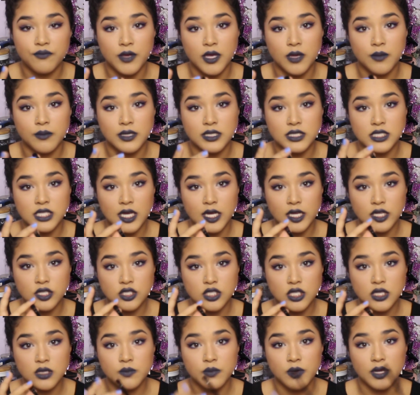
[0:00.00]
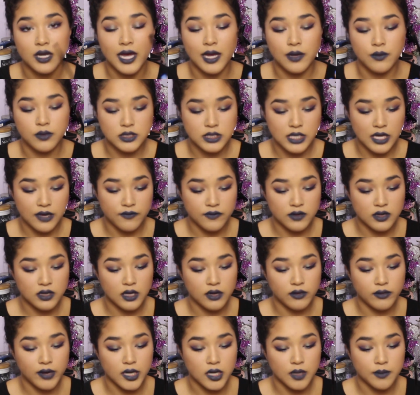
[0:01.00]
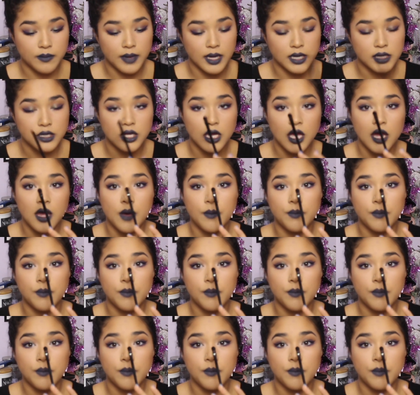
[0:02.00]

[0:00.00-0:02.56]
pigmentation, but I would definitely recommend